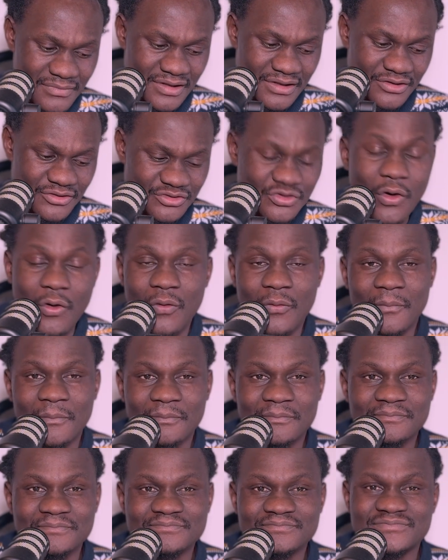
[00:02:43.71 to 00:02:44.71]
So,
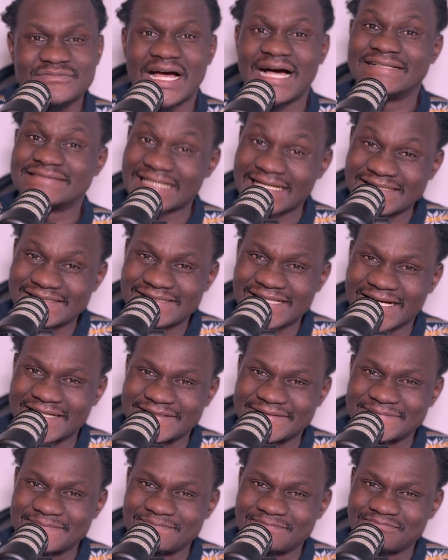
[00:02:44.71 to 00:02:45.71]
as I start,
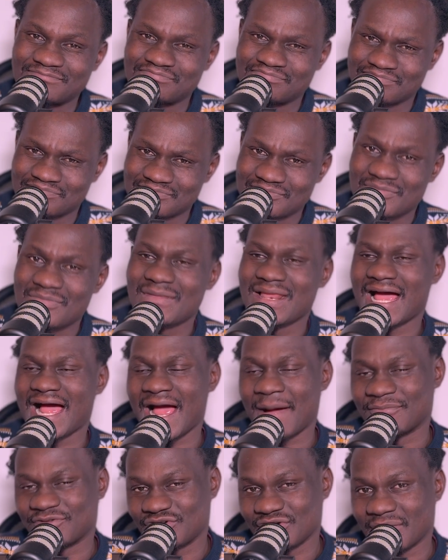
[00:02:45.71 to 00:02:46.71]
I'm
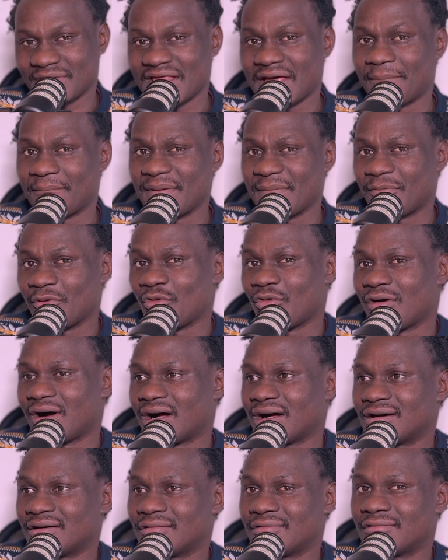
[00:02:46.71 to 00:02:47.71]
sure there are people who are
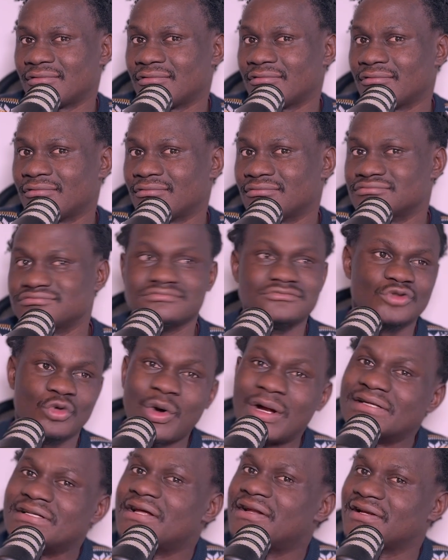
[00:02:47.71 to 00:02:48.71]

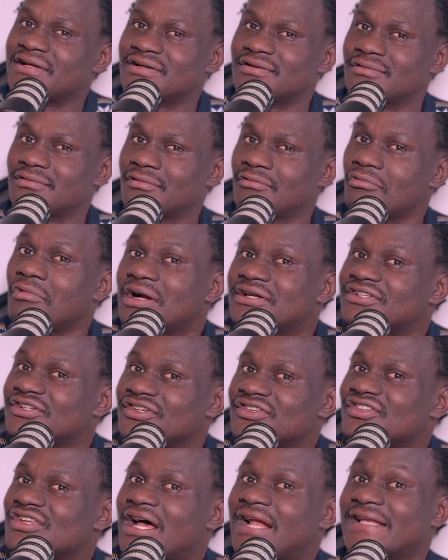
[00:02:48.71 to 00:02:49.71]
wondering, what is
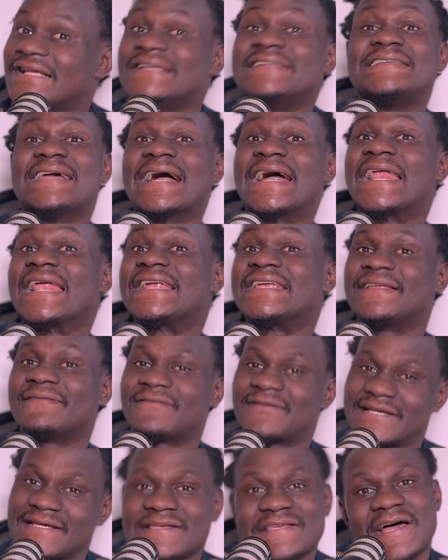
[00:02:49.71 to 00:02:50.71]
an integrative
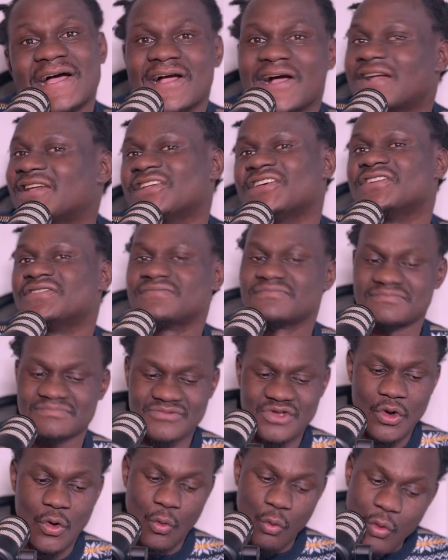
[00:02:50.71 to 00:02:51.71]
kindergarten?
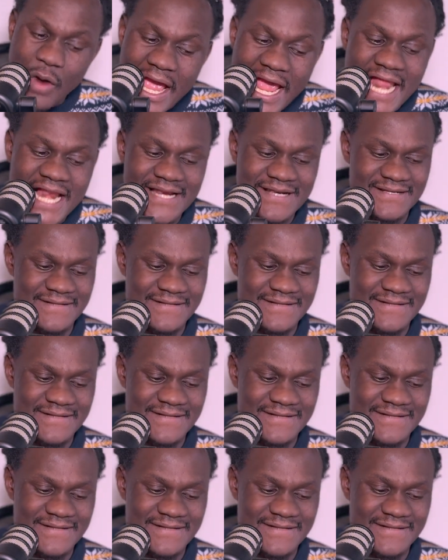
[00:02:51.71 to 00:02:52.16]
Well,